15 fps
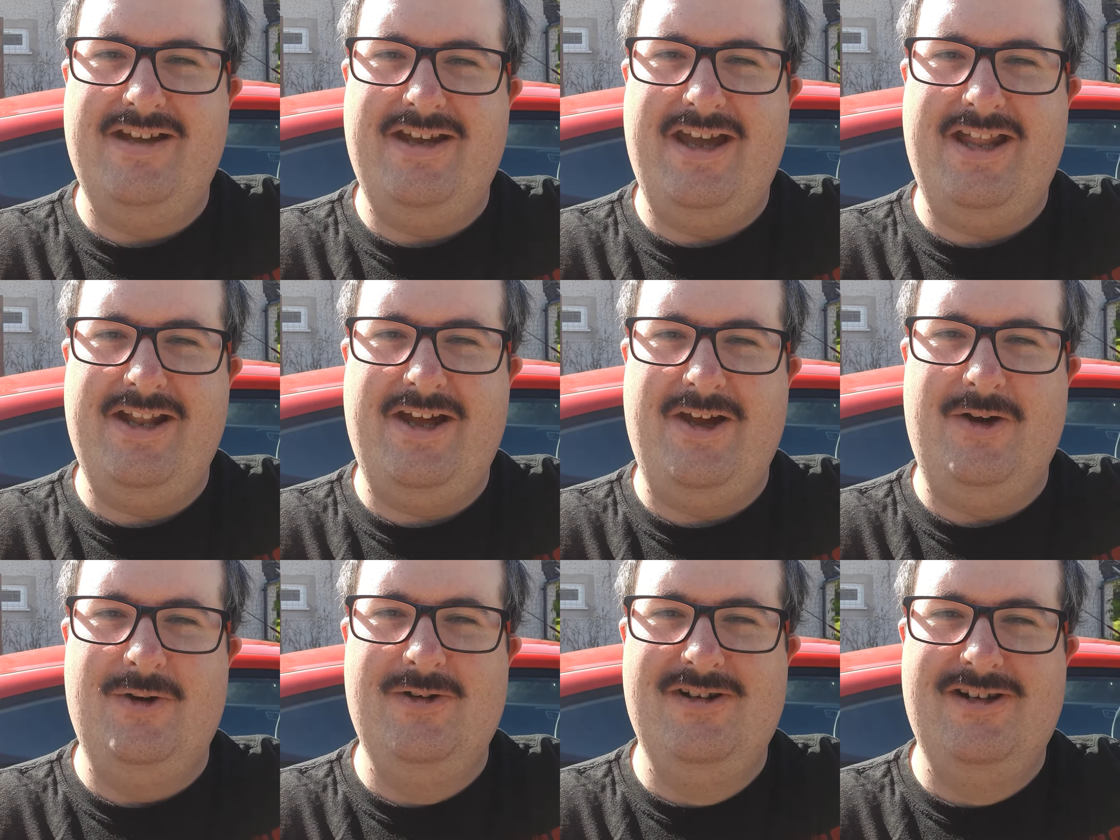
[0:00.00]

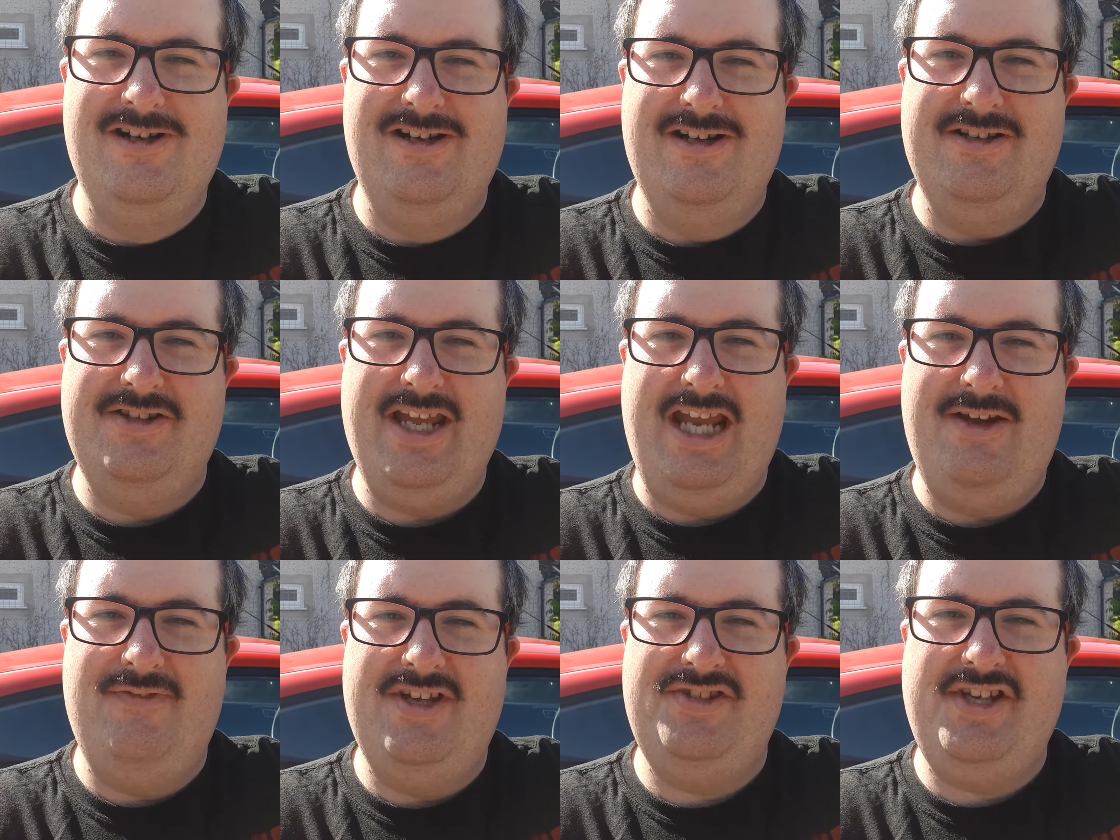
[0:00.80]
Hello,
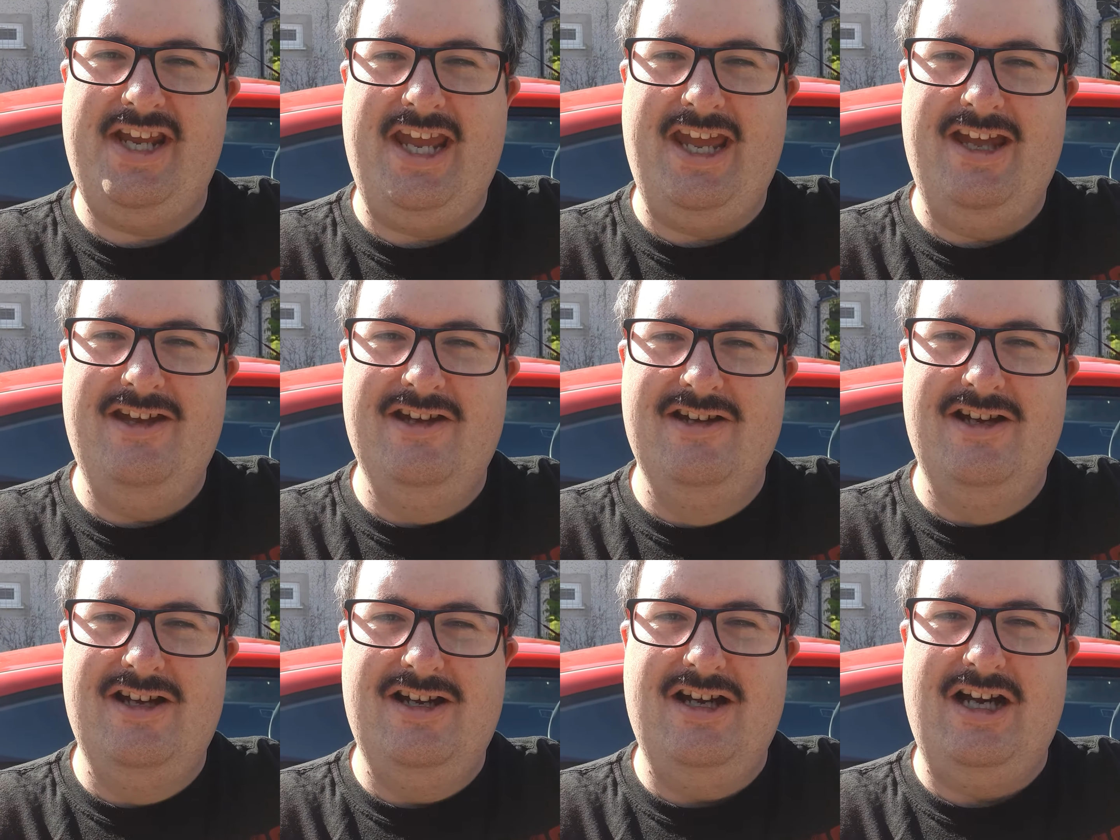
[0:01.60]
David here,
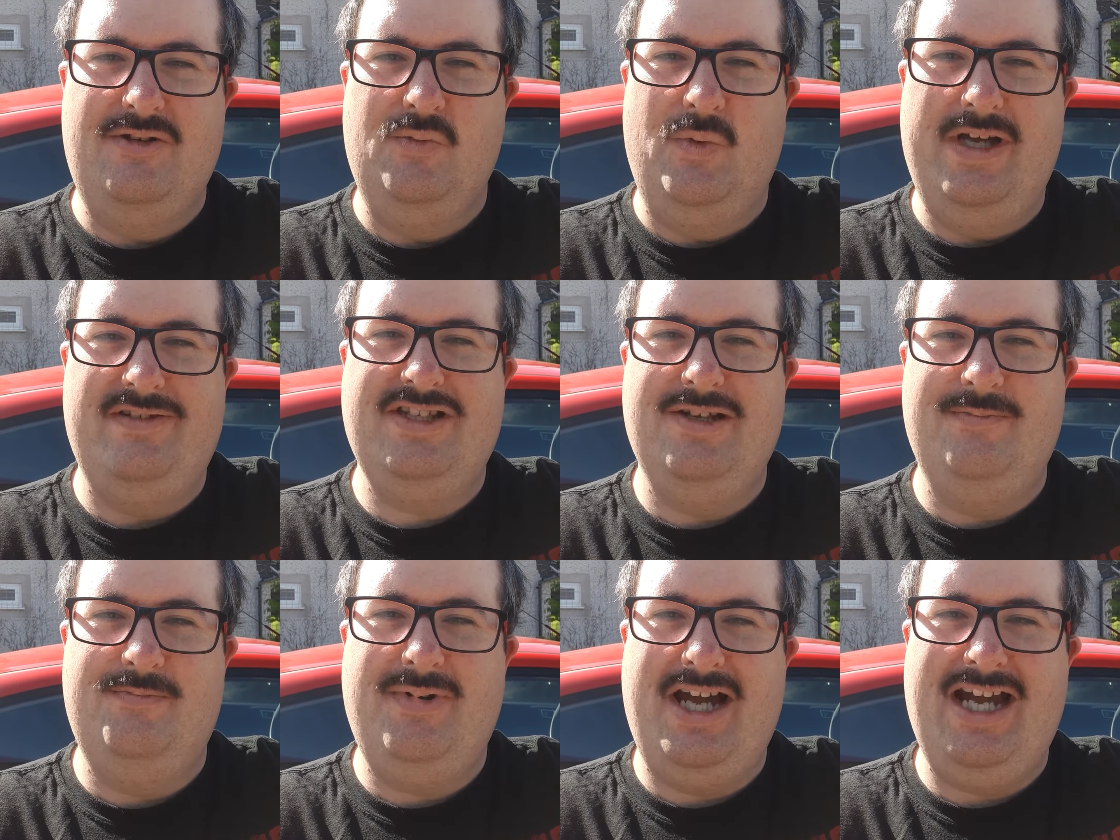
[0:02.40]
and
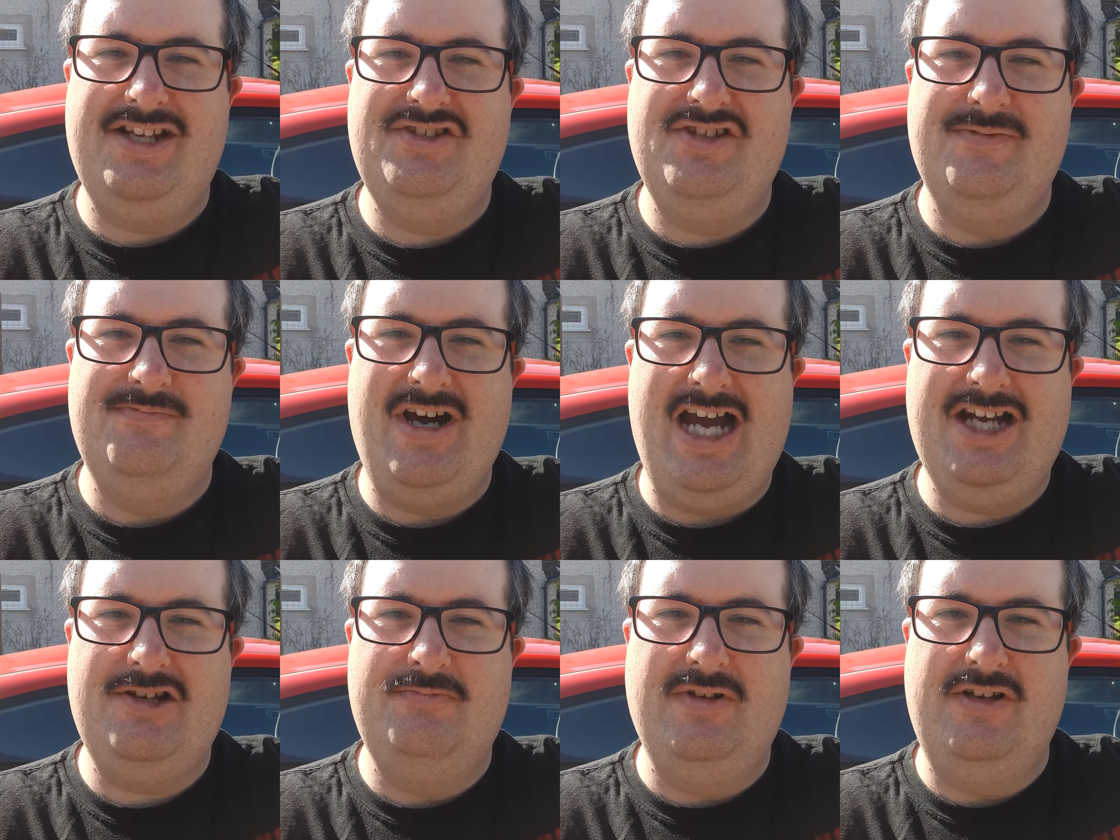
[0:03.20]
welcome back to
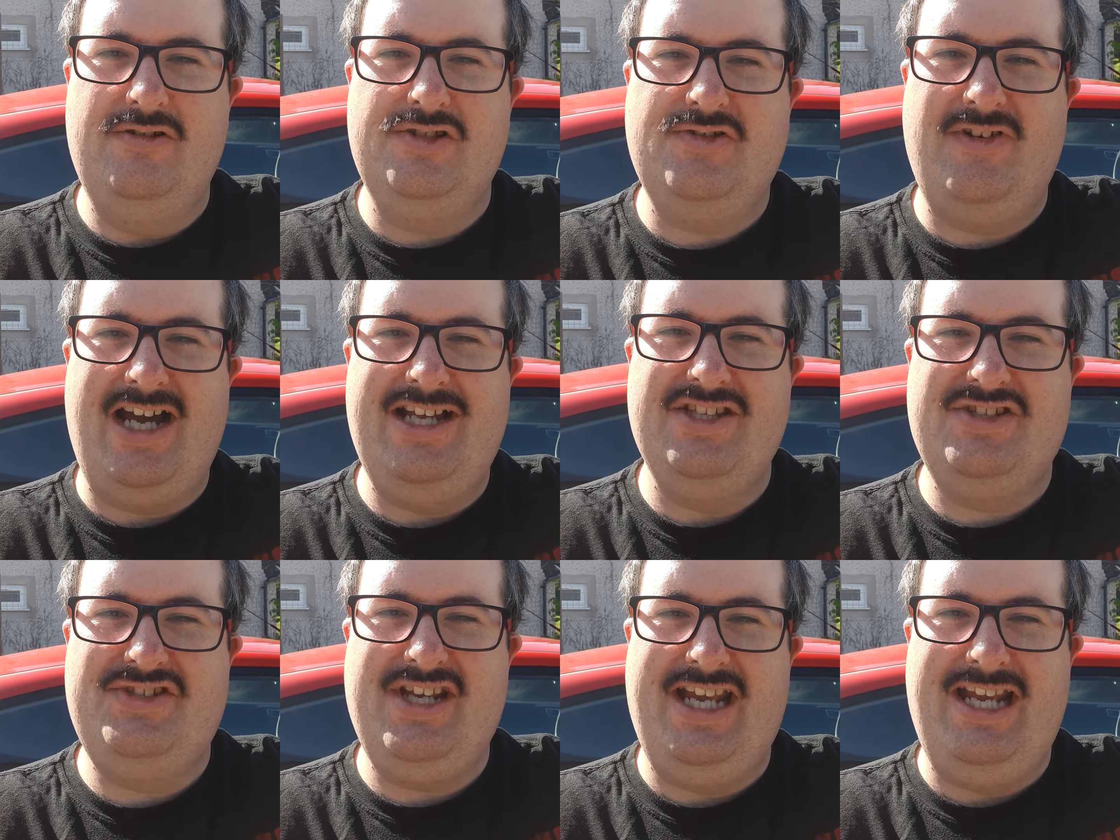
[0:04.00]
Mac Blues
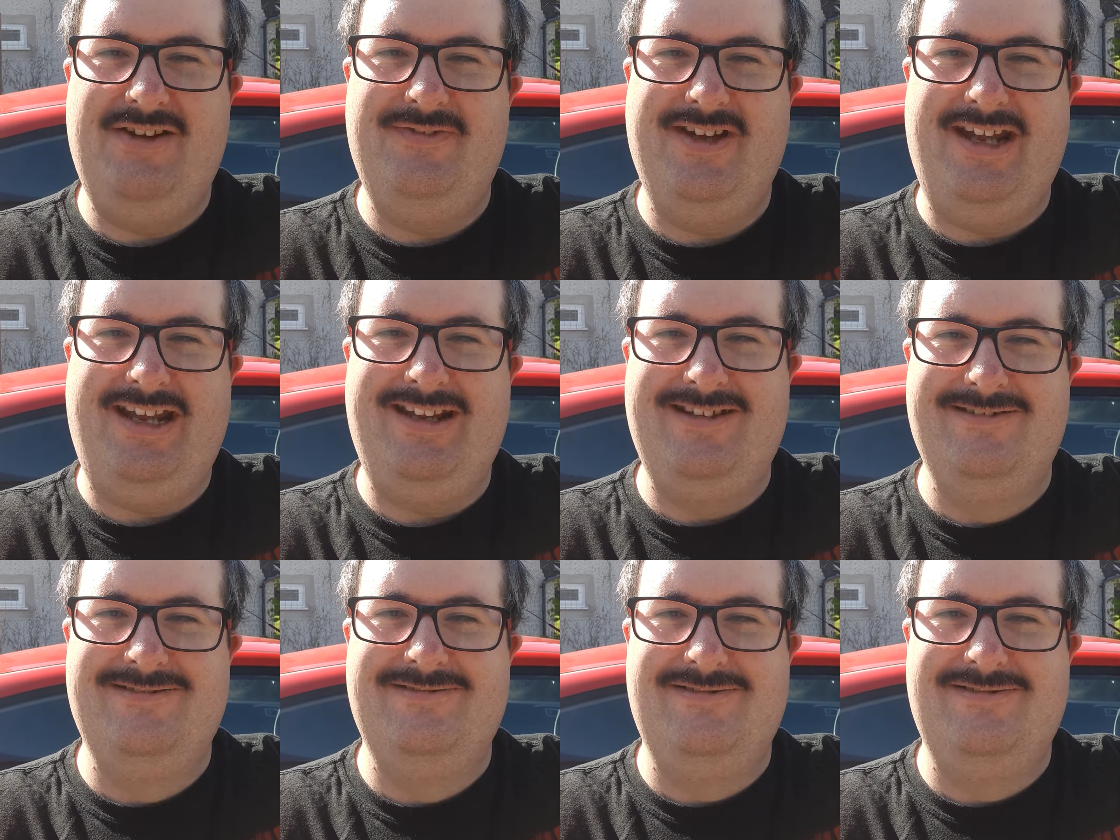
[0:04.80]
Fans TV.